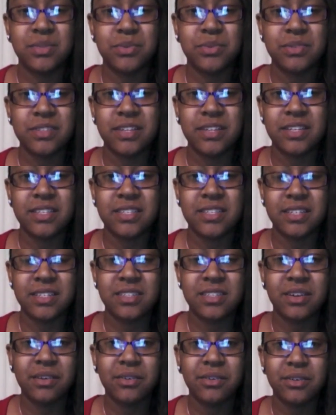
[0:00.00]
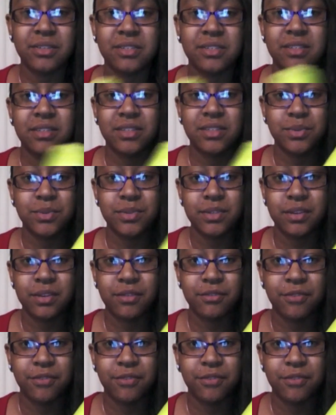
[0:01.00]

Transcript: was like $6 and this was like